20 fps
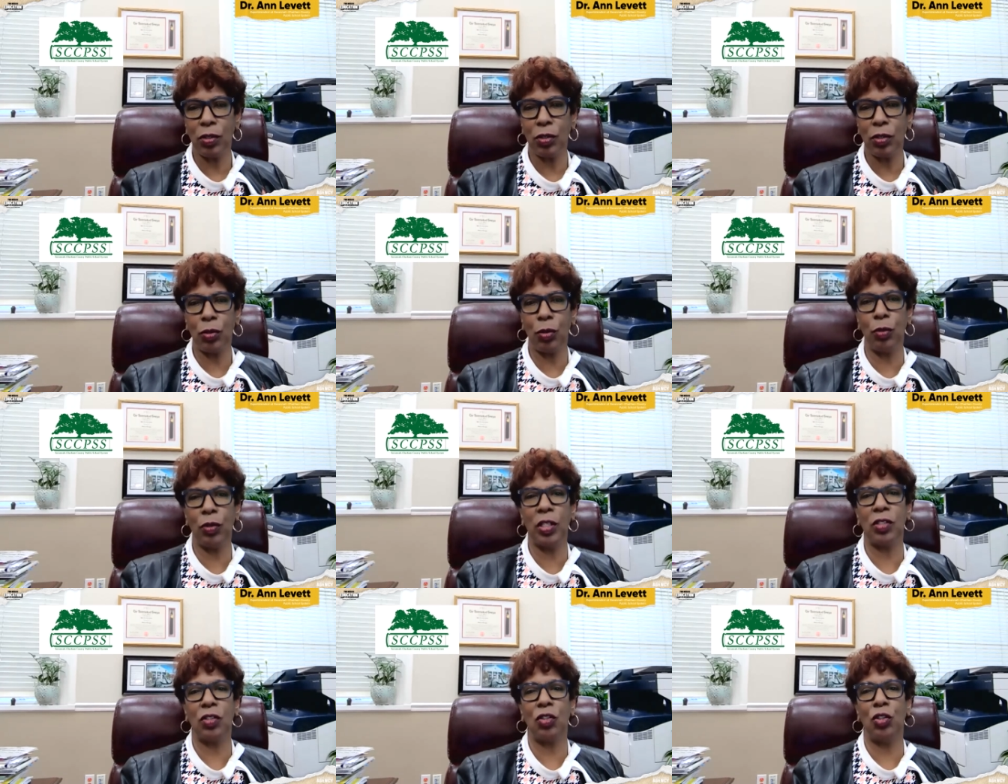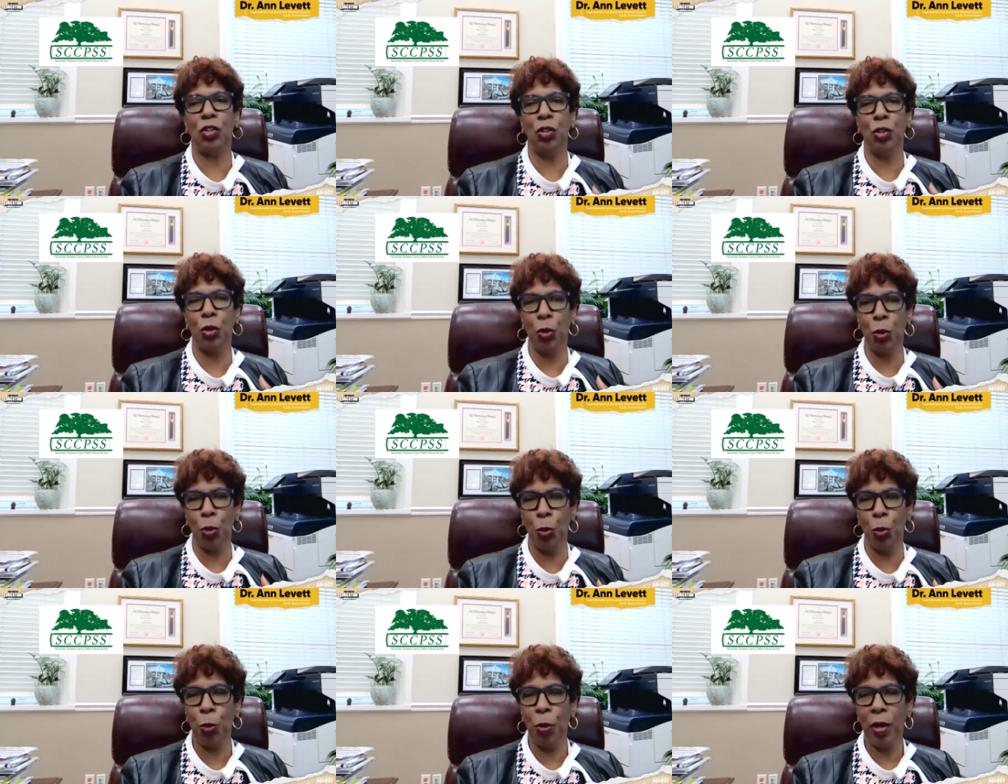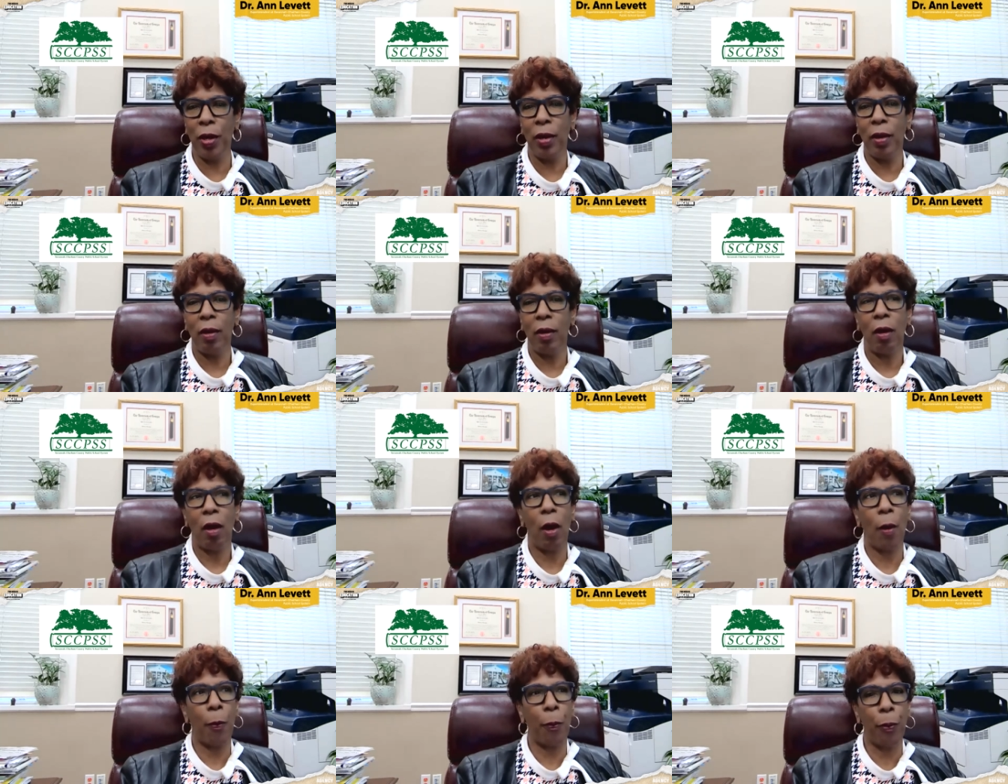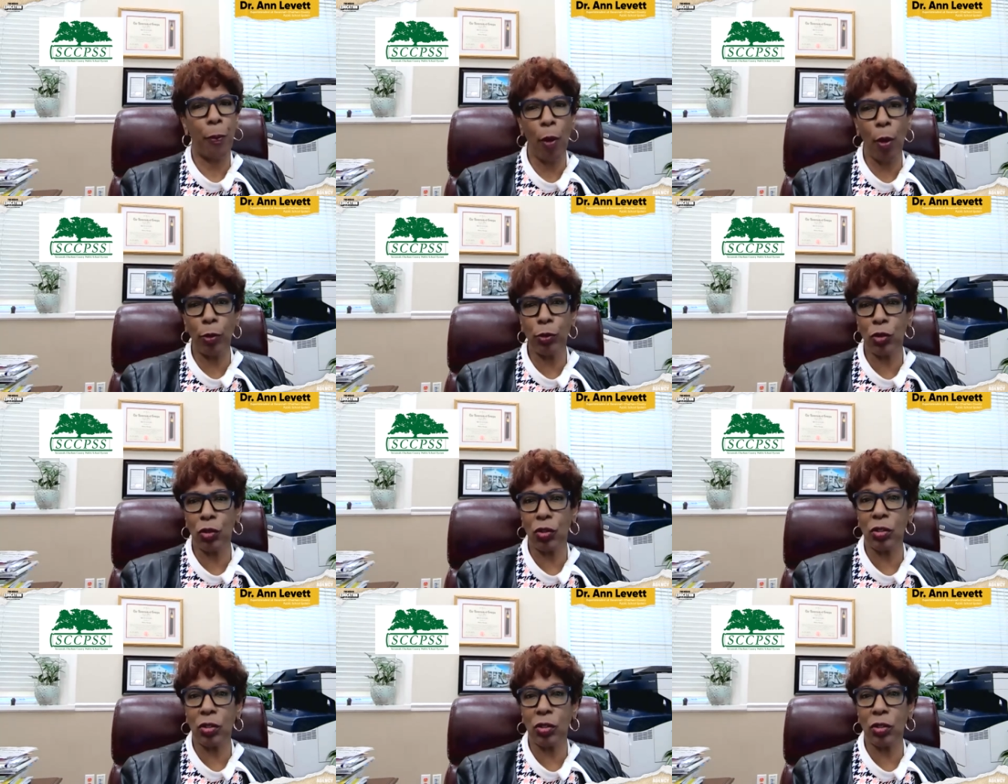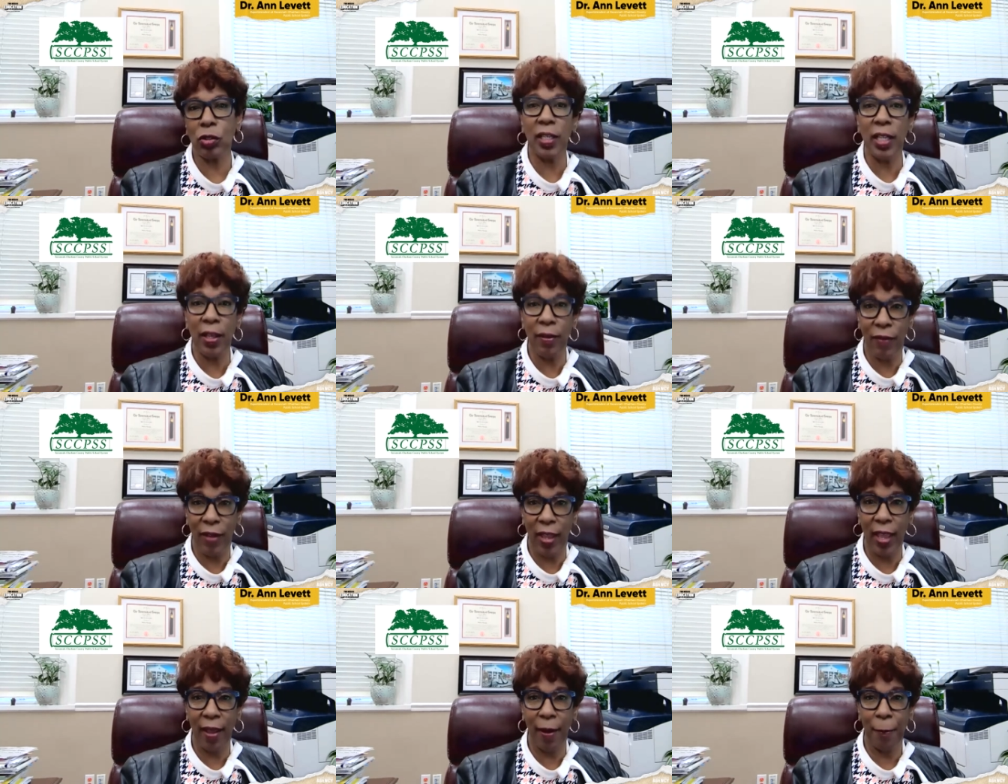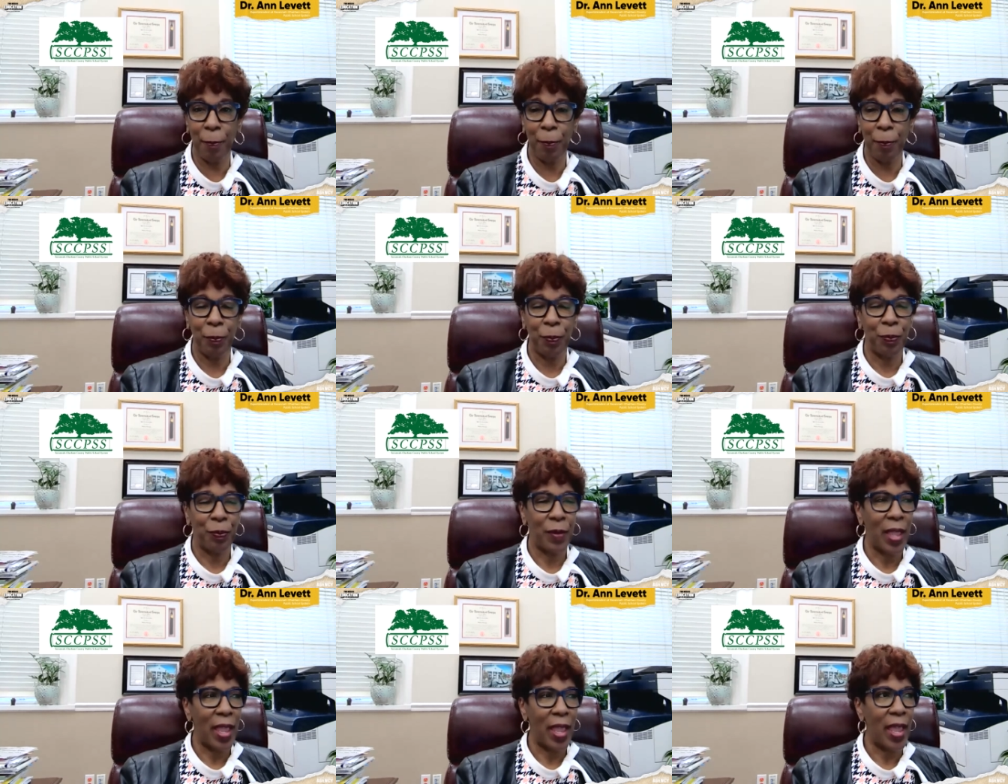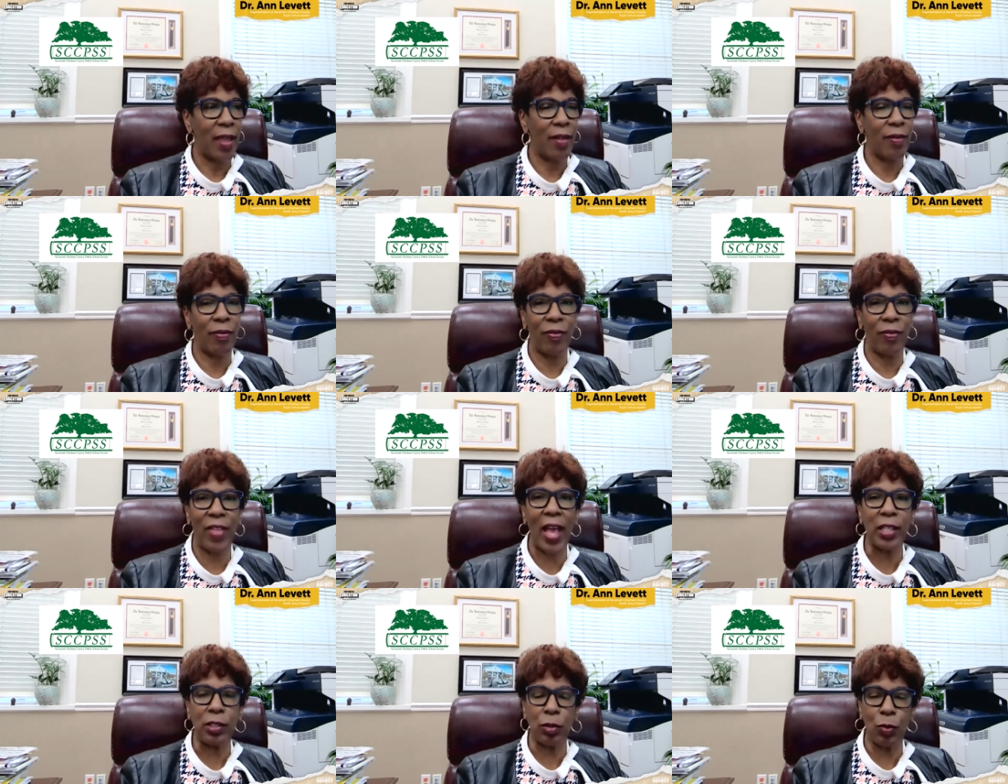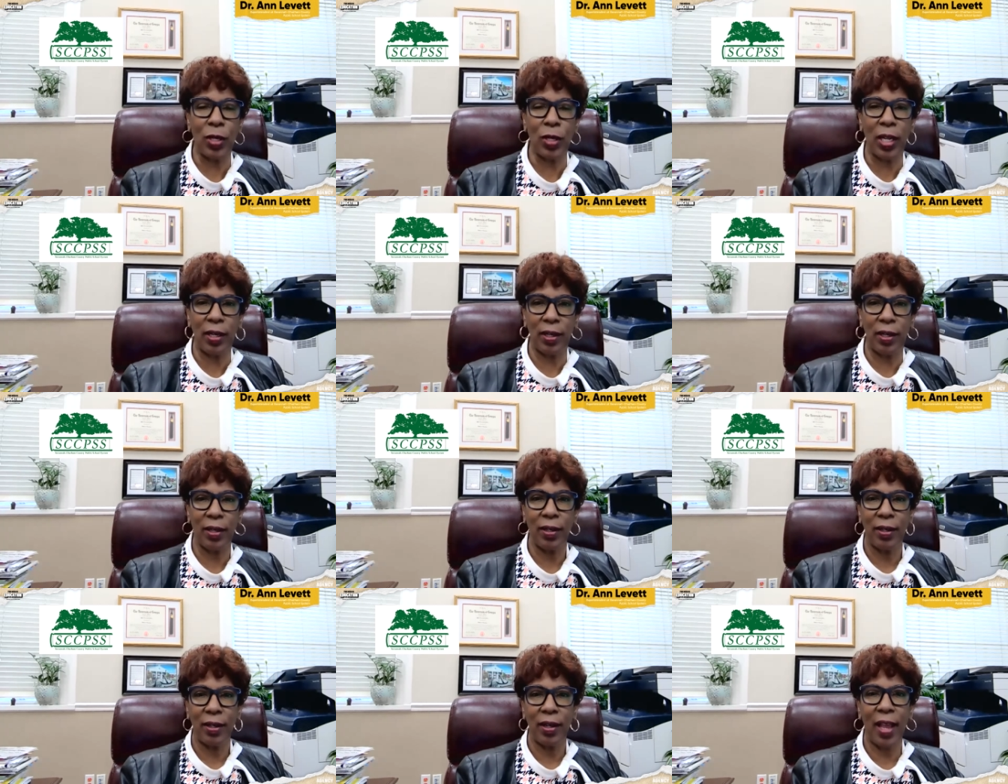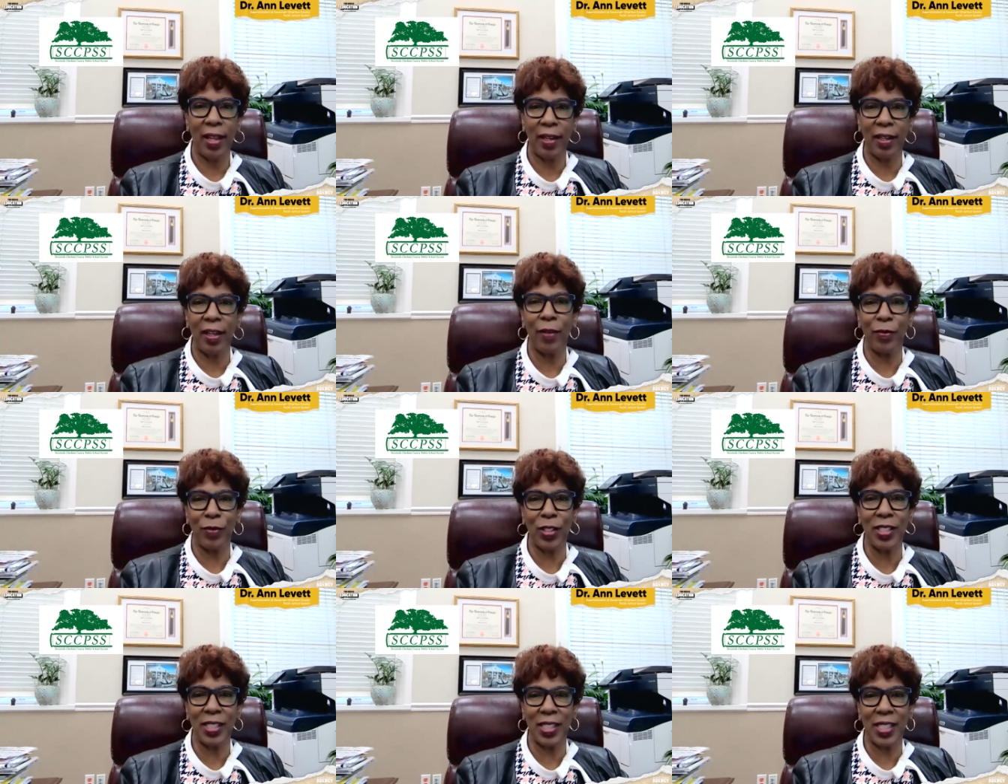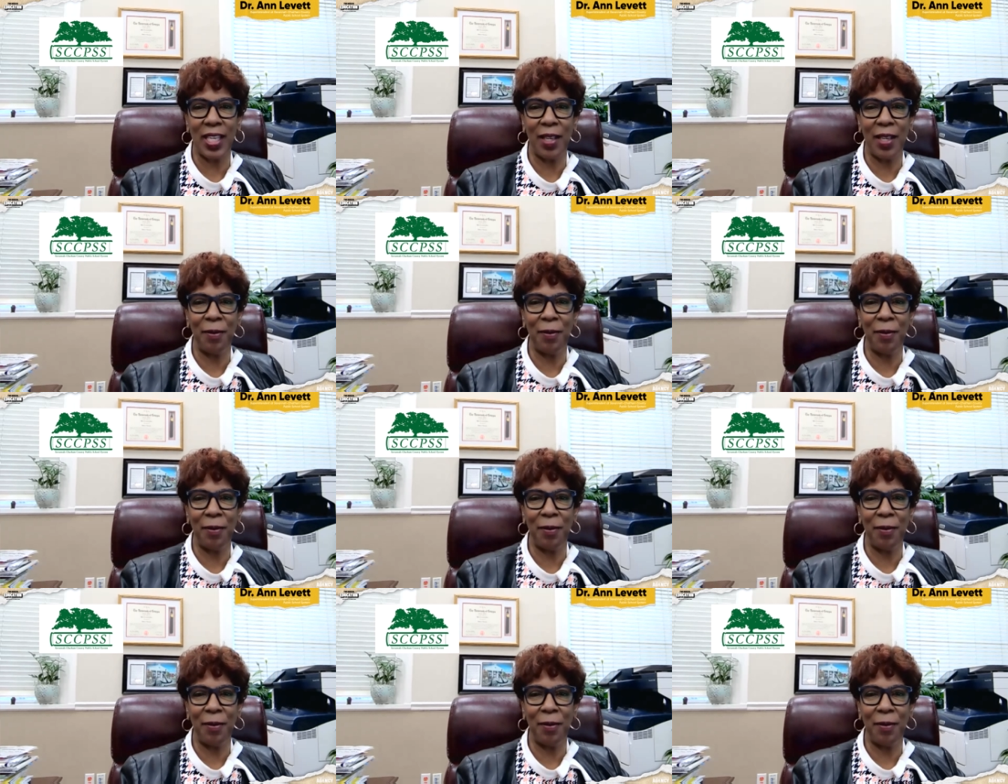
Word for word: to this new approach to living. And that's what I'd, I'd love to see.